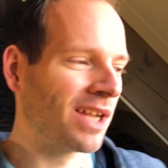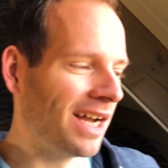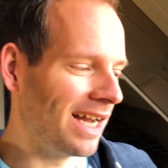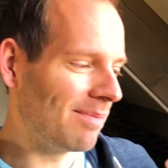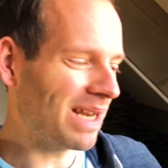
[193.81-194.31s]

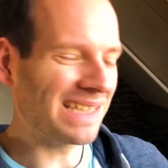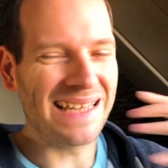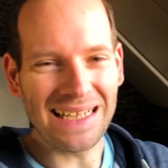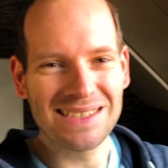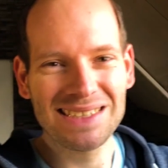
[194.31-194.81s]
But
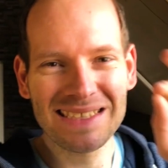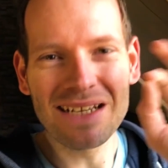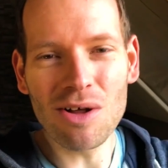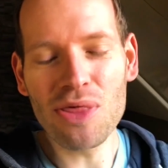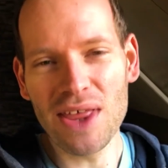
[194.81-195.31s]
that
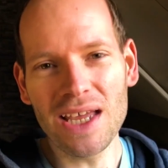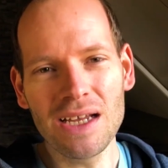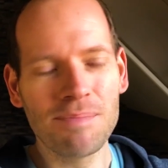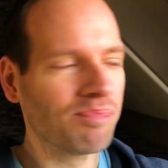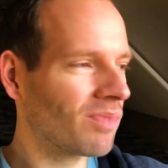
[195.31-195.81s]
single thing
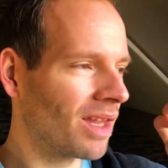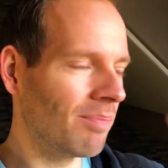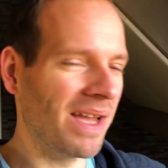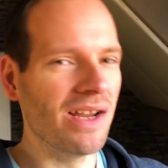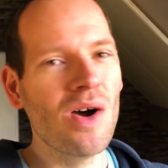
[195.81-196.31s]

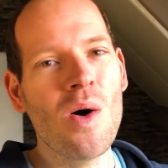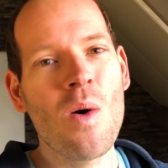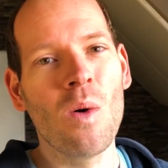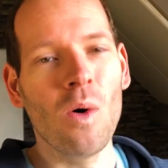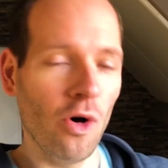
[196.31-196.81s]
made
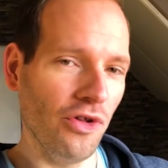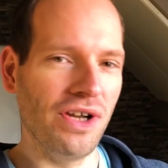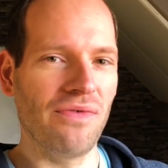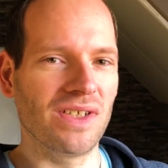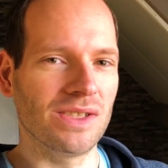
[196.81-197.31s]
all the
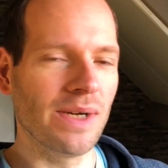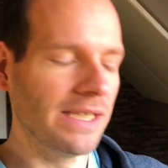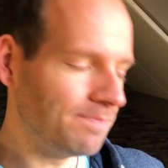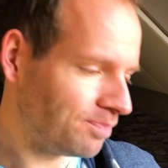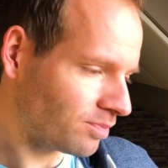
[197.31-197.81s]
difference,
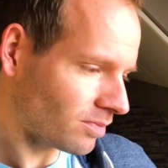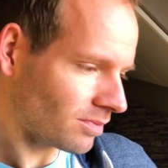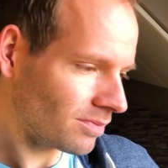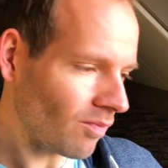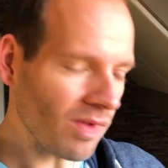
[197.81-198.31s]
right?
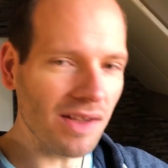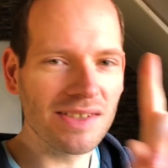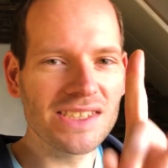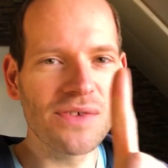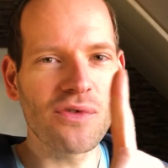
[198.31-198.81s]
So
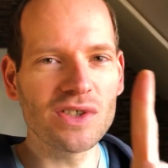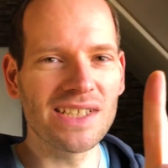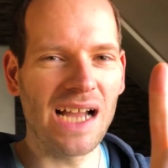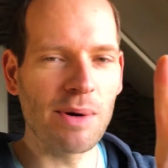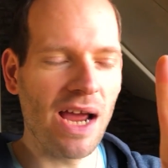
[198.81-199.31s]
that's the first
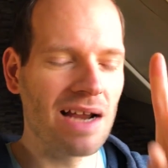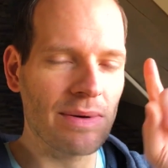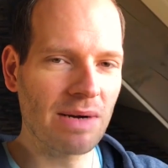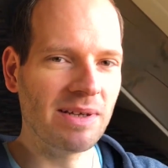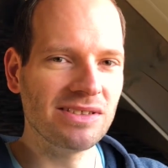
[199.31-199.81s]
thing I would highly
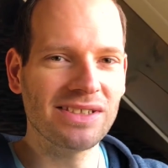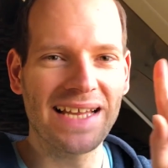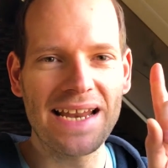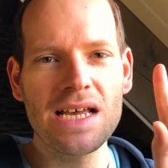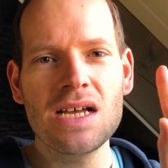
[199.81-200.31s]
recommend you to
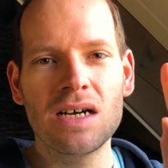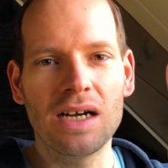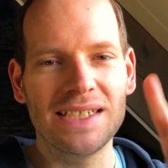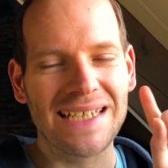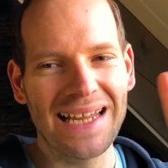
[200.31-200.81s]
get,
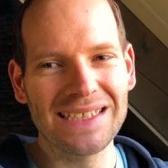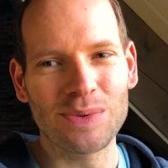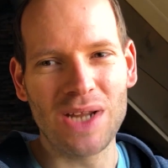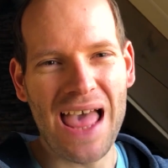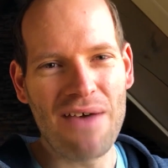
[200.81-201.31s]
is a lens
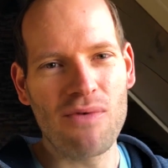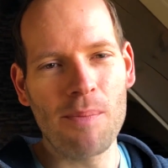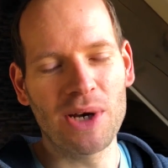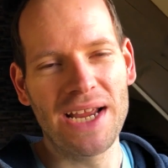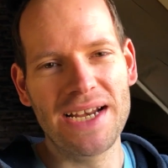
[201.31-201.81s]
with an
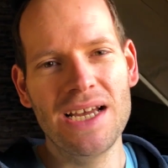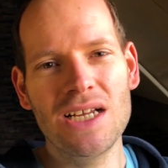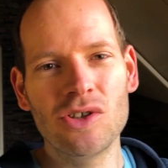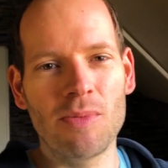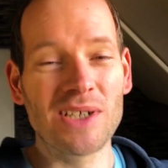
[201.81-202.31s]

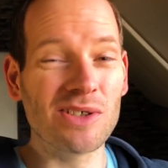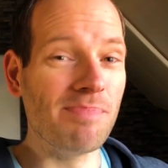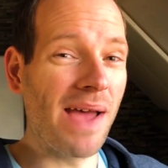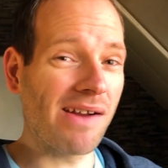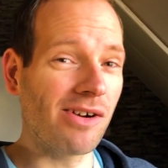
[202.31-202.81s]
f1.8 to make sure the
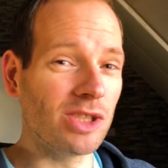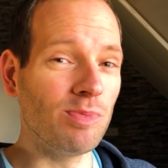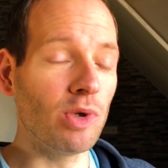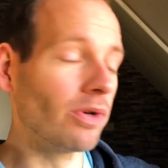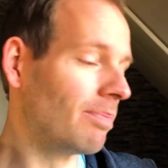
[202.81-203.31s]
background is
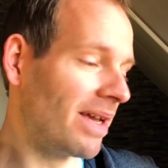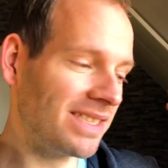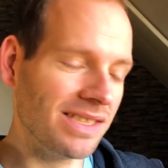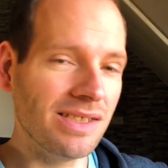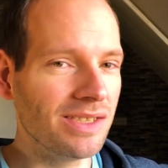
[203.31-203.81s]
blurry. It makes
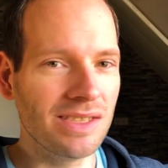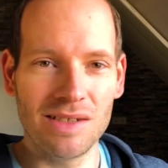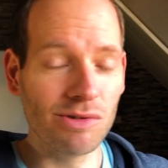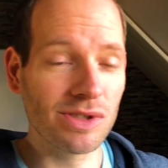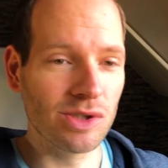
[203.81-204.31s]
it
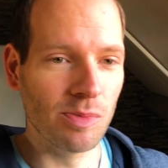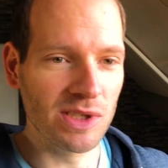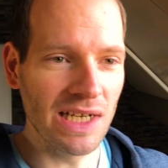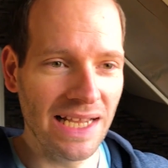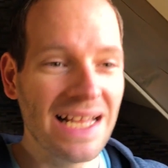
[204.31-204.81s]
look super
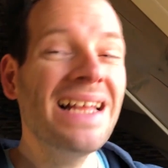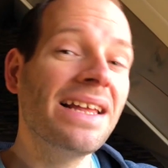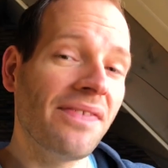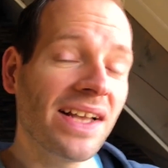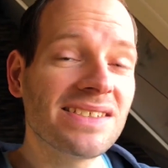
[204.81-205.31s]
slick.
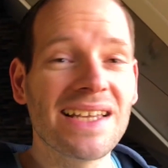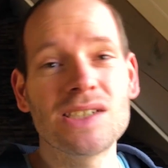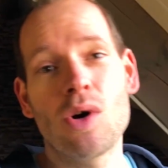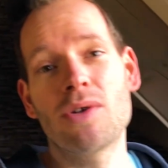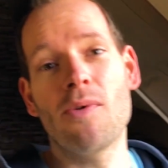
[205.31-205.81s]
Next thing
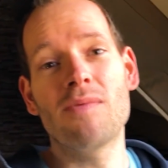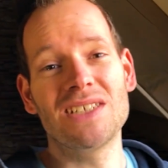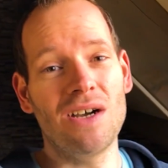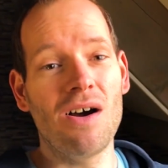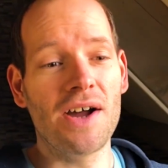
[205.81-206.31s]
is
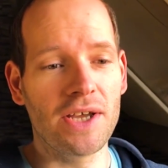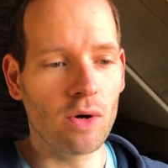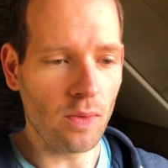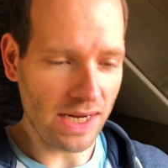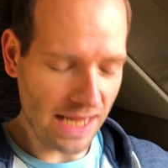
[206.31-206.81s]
obviously
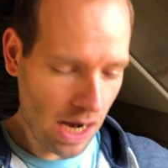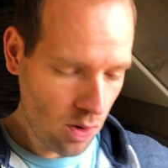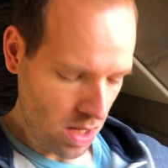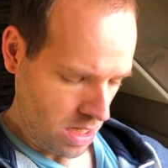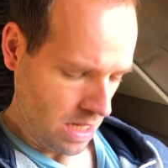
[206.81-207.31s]
audio. Right
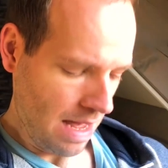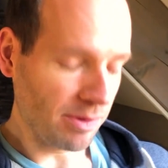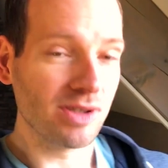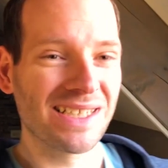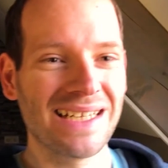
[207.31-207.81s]
now, I'm
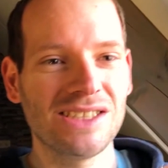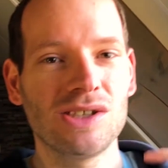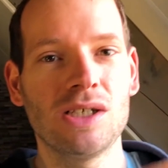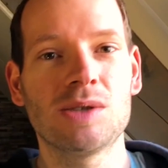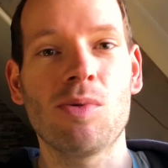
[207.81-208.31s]
using a
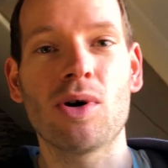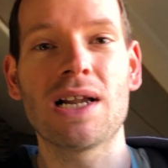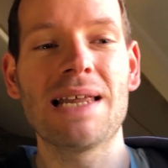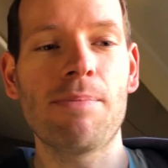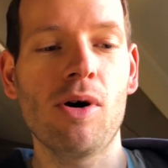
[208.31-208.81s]
small
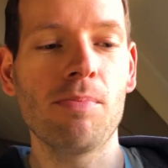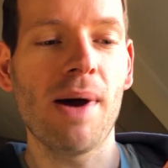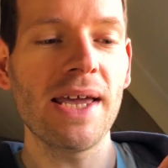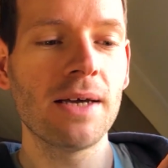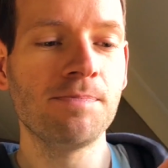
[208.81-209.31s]
clip-on
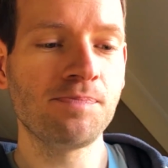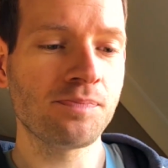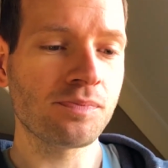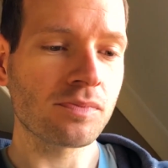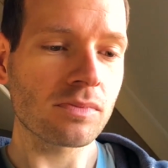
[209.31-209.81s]
mic.
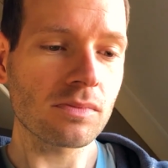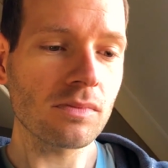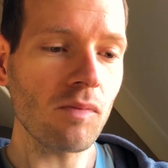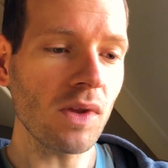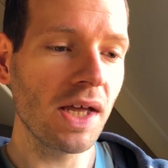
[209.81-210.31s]

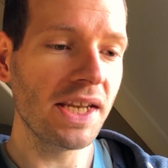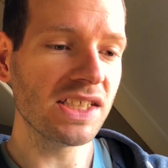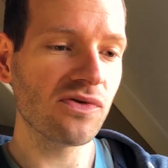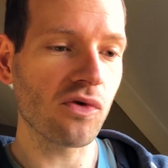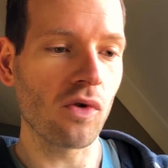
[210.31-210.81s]
It
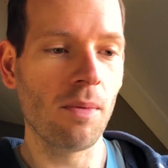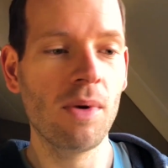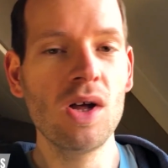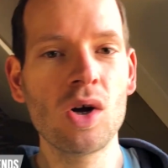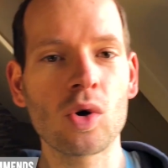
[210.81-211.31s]
is
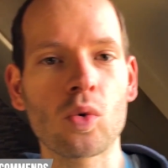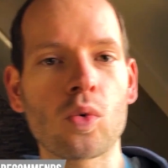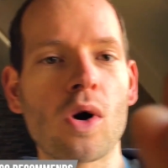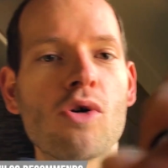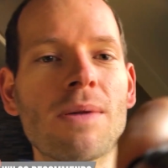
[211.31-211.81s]
from
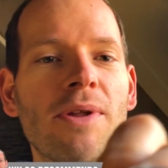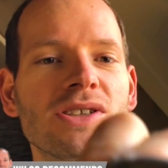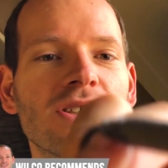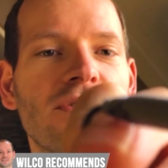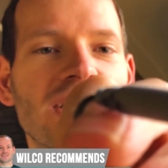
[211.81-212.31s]
Rode. I'm not
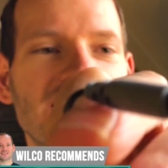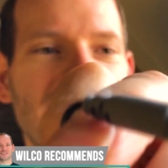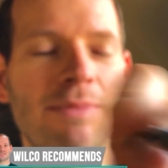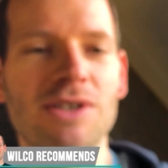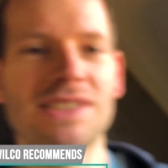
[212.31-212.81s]
sure if you can
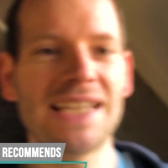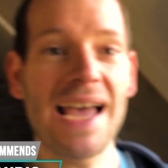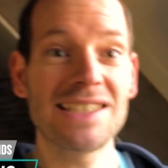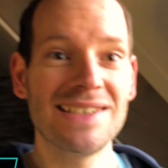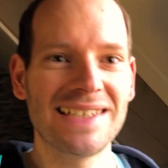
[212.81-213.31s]
see it because it's
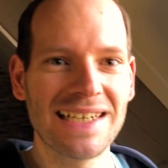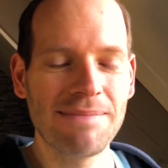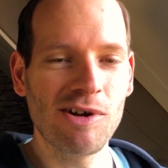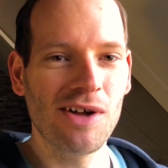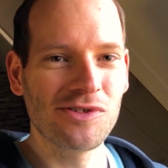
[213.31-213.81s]
actually
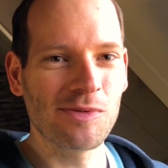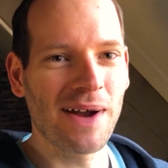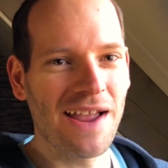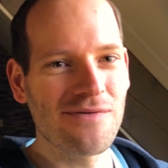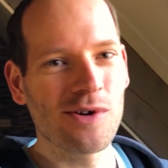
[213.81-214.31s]
clipped onto
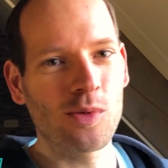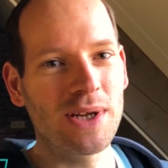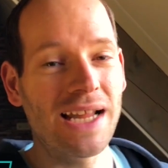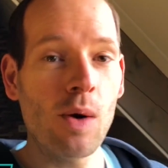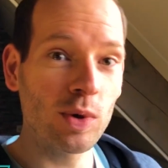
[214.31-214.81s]
my iPhone
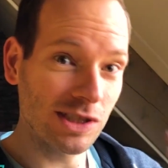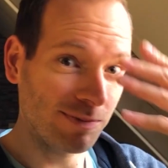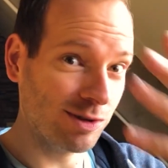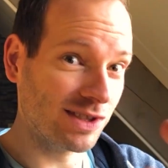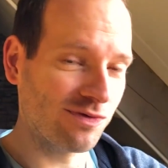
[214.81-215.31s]
right now, which
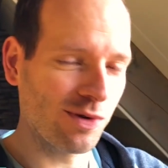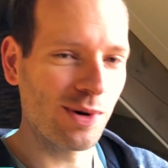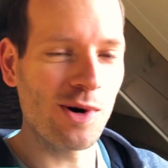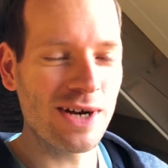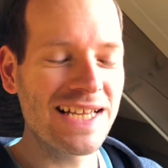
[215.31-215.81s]
I'm using for
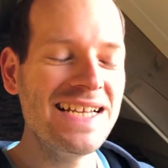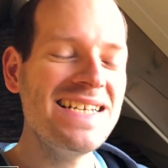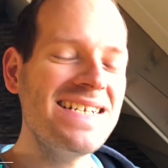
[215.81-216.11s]
recording.